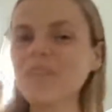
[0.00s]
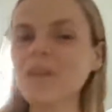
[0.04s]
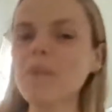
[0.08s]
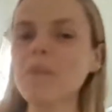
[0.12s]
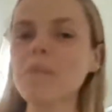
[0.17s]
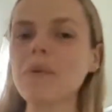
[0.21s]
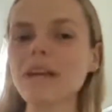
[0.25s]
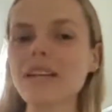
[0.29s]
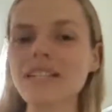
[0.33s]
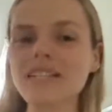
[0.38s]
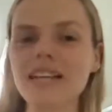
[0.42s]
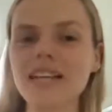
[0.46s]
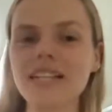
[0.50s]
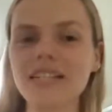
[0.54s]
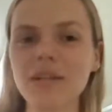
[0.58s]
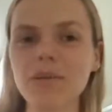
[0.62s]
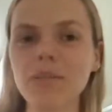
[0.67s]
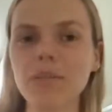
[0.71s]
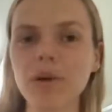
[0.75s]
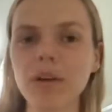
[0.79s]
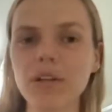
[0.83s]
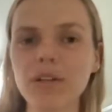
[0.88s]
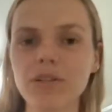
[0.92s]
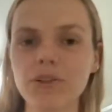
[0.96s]
because I did
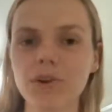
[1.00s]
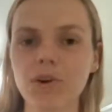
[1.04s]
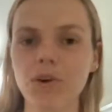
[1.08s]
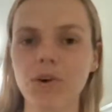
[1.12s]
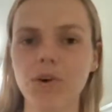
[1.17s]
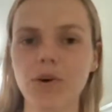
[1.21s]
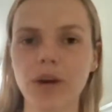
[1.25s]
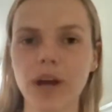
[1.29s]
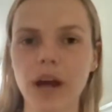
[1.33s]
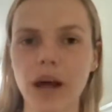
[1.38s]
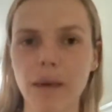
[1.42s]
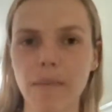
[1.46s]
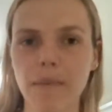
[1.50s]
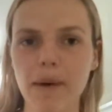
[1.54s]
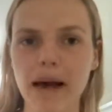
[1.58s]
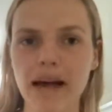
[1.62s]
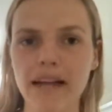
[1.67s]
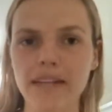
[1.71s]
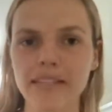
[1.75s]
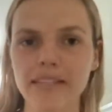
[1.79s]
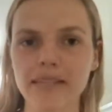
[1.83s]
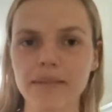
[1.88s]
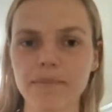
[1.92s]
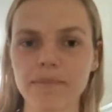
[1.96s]
want to talk
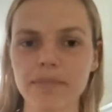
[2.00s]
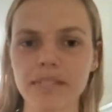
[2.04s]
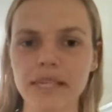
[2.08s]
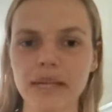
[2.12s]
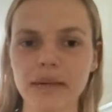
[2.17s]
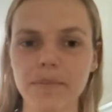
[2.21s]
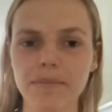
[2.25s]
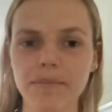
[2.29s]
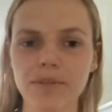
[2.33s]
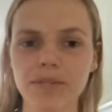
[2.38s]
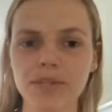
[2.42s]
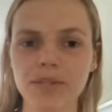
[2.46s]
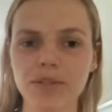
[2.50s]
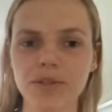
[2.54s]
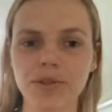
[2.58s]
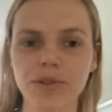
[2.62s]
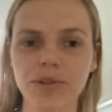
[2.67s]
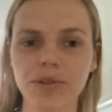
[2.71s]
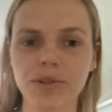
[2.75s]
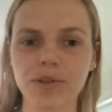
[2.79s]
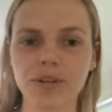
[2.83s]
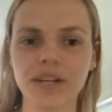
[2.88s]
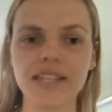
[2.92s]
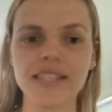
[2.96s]
about some tips
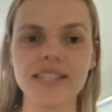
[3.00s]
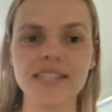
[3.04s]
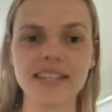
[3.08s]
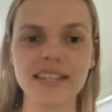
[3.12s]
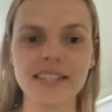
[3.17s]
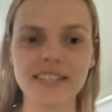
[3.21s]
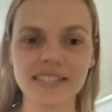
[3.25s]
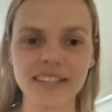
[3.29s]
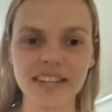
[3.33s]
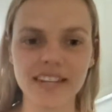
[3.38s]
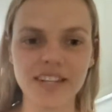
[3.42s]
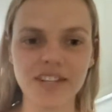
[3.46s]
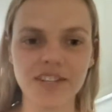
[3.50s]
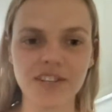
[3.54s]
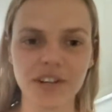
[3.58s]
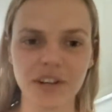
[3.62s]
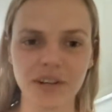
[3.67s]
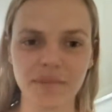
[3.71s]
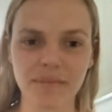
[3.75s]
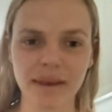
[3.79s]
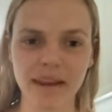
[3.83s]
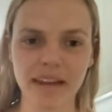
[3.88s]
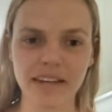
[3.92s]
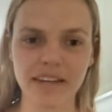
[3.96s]
to succeed
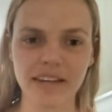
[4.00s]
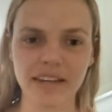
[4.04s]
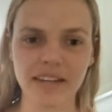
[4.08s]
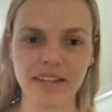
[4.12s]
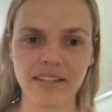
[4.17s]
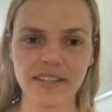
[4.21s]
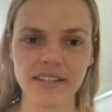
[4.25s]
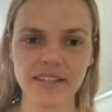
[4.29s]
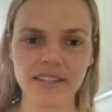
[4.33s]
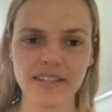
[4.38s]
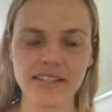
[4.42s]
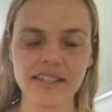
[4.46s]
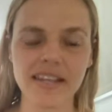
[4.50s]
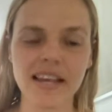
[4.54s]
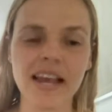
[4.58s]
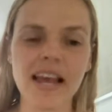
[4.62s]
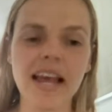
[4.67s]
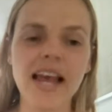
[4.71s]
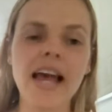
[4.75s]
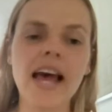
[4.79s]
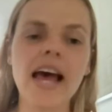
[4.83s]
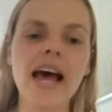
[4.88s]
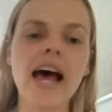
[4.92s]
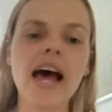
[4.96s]
during maintenance.
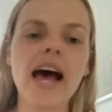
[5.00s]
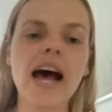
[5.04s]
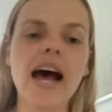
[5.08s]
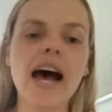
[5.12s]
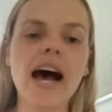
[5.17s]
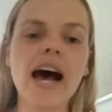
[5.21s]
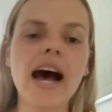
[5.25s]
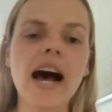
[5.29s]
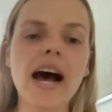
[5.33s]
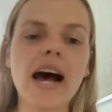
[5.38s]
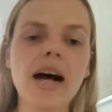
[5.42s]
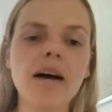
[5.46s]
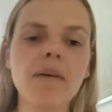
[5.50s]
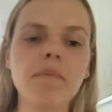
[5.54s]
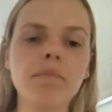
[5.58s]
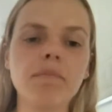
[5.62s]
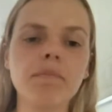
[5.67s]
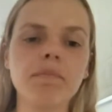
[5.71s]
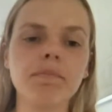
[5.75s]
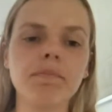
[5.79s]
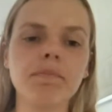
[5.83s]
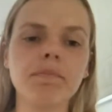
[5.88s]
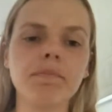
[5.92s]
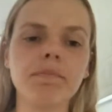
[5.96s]

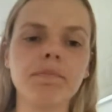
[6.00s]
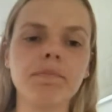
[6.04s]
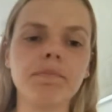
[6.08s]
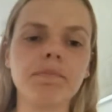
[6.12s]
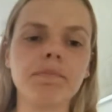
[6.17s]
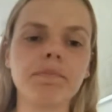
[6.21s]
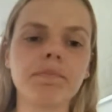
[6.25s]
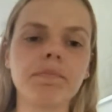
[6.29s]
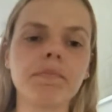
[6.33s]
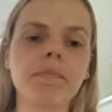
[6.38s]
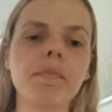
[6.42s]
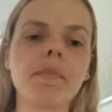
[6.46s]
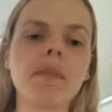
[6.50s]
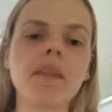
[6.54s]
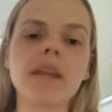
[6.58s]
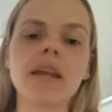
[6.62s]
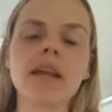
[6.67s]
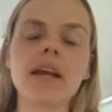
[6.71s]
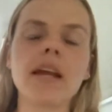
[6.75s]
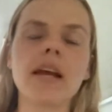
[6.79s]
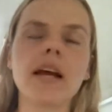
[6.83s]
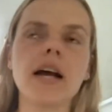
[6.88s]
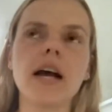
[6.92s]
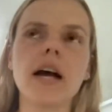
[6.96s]
I
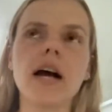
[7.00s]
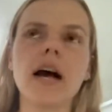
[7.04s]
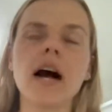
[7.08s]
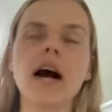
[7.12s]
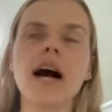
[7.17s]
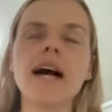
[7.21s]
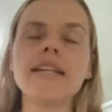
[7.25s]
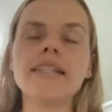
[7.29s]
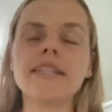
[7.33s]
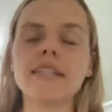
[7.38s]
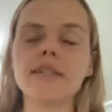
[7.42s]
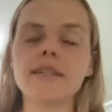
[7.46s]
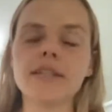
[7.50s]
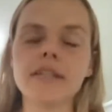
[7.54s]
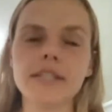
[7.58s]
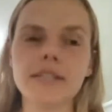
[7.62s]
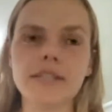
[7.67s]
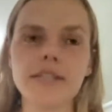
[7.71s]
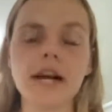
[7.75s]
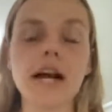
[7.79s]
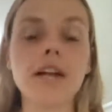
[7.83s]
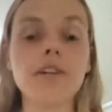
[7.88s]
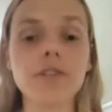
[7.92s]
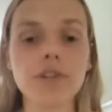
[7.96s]
did
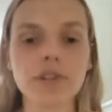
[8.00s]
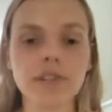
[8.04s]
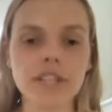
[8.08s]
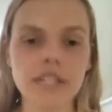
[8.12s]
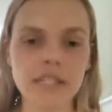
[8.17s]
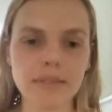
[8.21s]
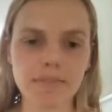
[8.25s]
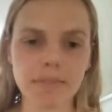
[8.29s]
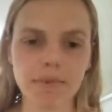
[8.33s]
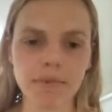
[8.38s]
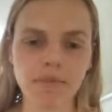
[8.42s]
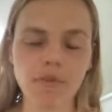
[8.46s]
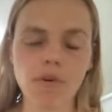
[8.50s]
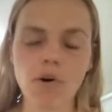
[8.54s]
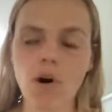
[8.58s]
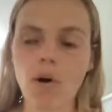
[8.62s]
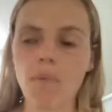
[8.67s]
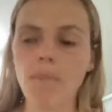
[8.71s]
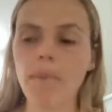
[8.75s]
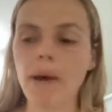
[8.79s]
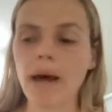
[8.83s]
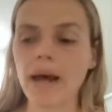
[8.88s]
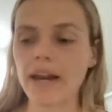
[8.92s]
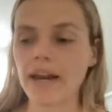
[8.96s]
touch on this
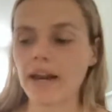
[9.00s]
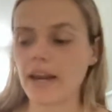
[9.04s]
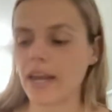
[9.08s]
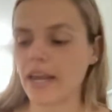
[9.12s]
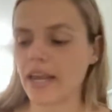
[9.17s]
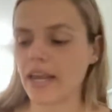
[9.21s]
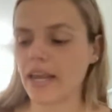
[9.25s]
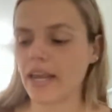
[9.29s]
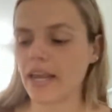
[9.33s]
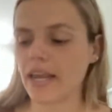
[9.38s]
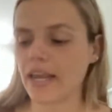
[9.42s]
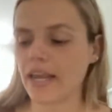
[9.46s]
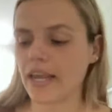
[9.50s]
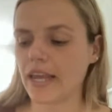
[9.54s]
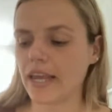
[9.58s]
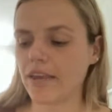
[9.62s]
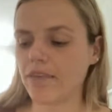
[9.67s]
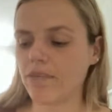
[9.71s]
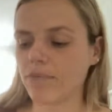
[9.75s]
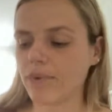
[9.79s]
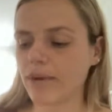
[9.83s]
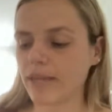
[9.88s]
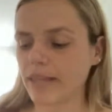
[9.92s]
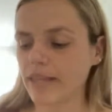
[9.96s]
before, but
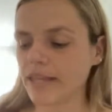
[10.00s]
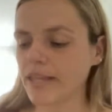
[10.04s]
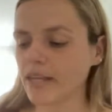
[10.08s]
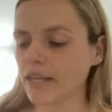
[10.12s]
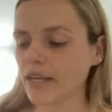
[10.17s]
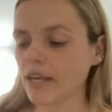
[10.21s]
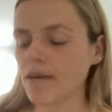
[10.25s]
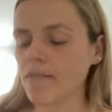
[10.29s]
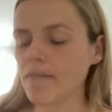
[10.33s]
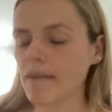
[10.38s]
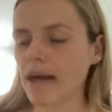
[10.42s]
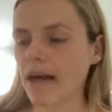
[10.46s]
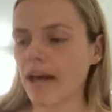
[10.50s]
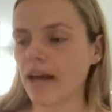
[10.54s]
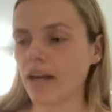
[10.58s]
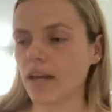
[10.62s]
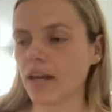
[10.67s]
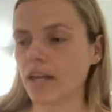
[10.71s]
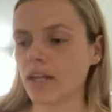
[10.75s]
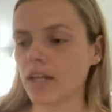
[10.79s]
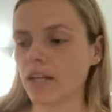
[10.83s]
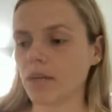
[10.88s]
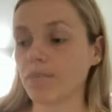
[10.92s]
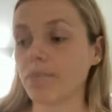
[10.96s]
if we're thinking about
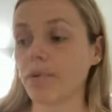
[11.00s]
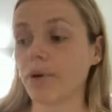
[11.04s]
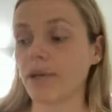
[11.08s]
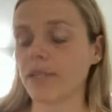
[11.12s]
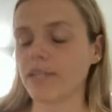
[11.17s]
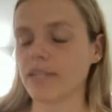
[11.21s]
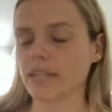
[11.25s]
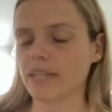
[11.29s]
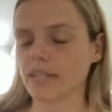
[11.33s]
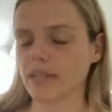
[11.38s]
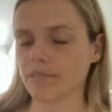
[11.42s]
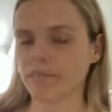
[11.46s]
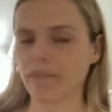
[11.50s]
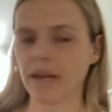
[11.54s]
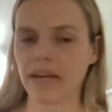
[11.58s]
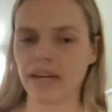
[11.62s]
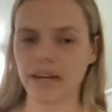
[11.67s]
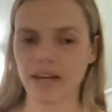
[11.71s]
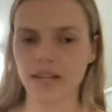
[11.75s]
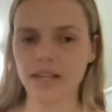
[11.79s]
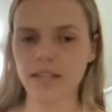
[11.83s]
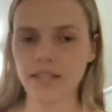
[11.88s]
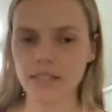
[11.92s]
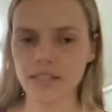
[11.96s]
the process of
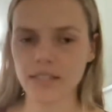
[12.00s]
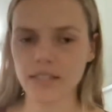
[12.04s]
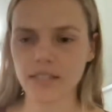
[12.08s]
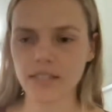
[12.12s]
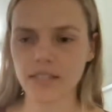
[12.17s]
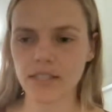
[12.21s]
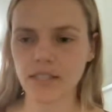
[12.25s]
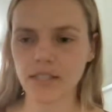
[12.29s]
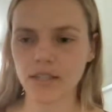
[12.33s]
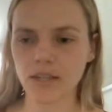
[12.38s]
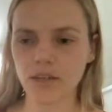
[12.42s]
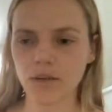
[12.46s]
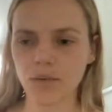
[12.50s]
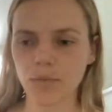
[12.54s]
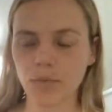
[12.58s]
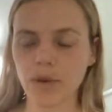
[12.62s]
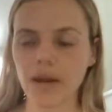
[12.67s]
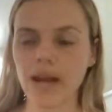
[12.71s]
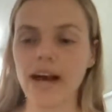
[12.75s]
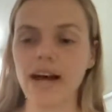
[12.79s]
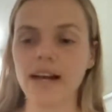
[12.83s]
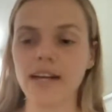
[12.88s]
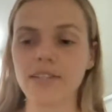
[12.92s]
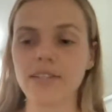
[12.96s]
maintenance, we
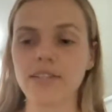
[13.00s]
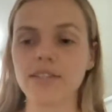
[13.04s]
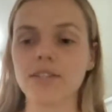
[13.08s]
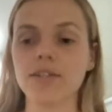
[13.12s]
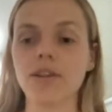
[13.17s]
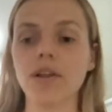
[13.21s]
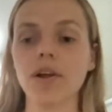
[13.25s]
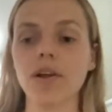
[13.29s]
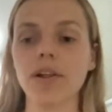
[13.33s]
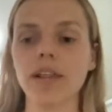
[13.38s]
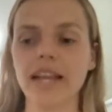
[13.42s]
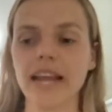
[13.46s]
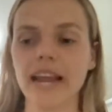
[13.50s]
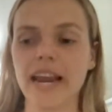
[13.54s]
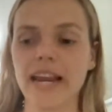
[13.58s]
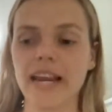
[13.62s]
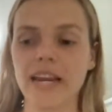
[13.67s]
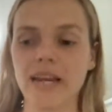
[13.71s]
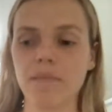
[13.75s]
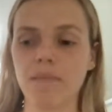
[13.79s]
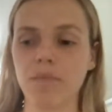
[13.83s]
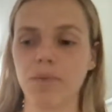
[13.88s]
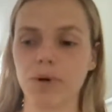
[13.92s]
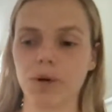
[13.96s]
are slowly
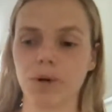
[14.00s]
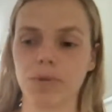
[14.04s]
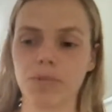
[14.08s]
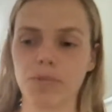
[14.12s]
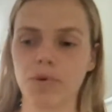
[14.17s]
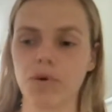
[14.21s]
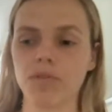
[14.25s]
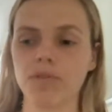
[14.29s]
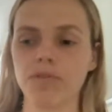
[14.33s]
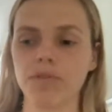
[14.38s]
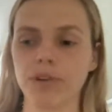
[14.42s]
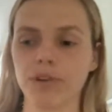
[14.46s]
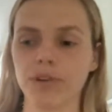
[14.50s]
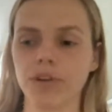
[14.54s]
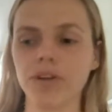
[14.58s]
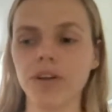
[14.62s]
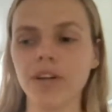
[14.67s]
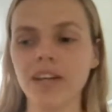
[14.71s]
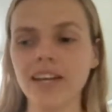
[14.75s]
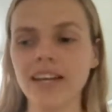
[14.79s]
eating more and more food.